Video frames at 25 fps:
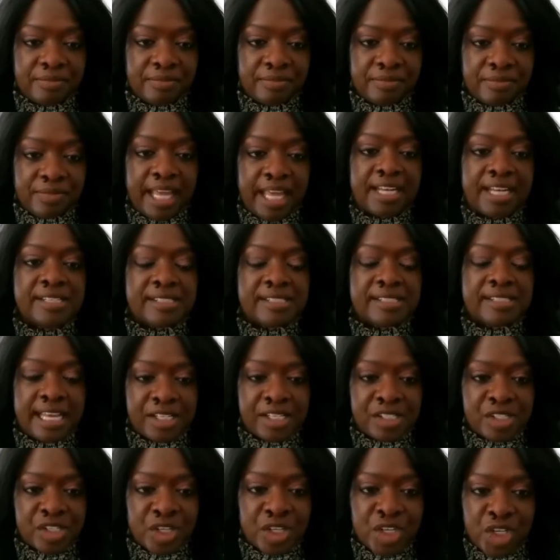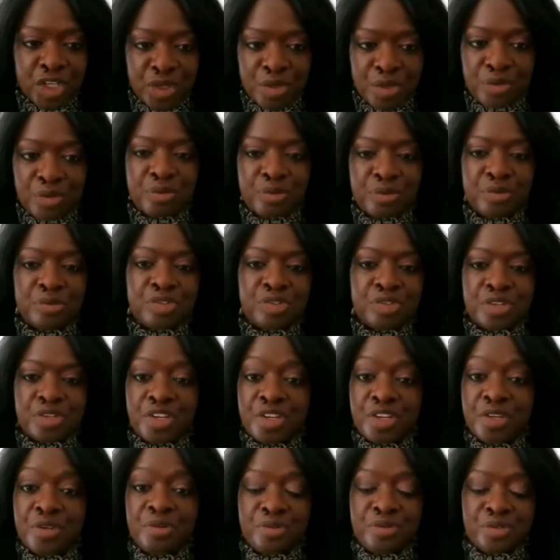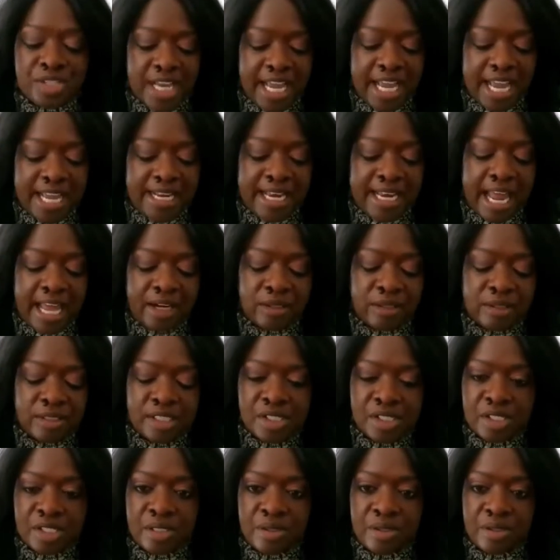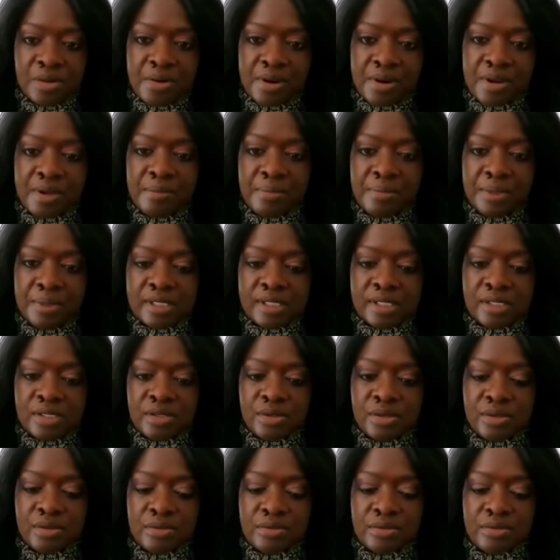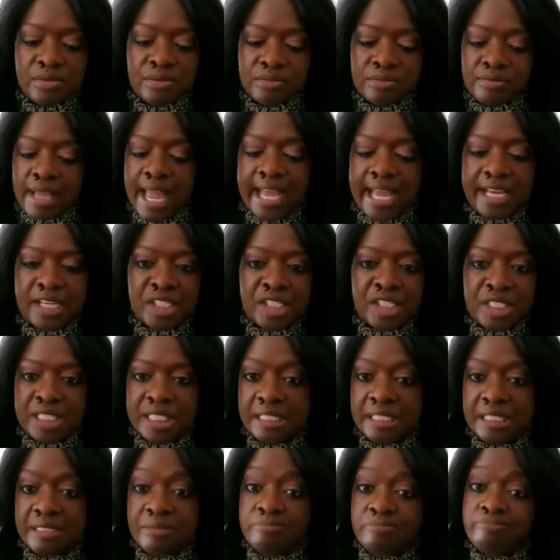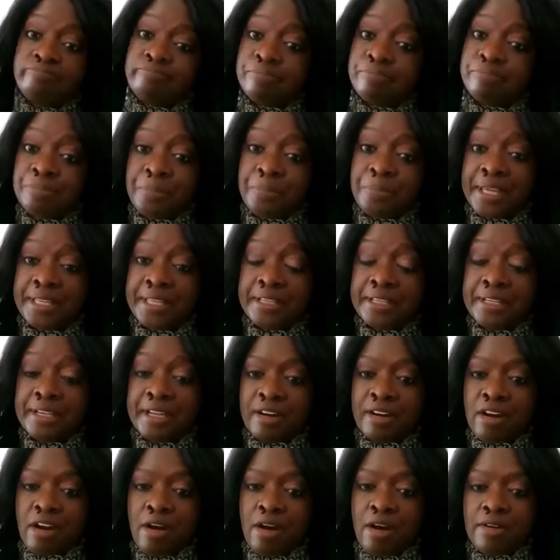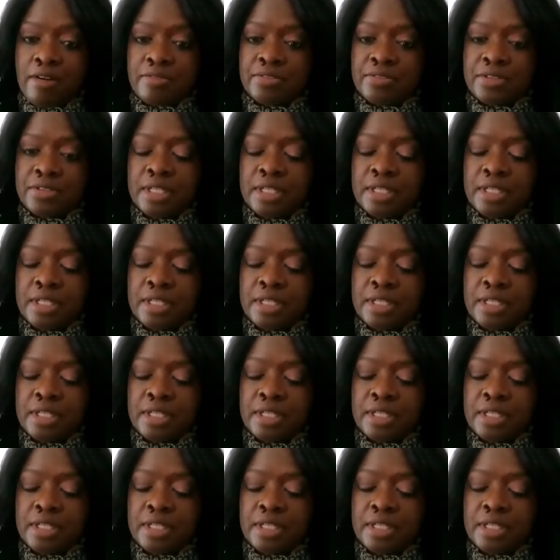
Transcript: That is a huge, and not only to lower it, but to actually pay the debt off.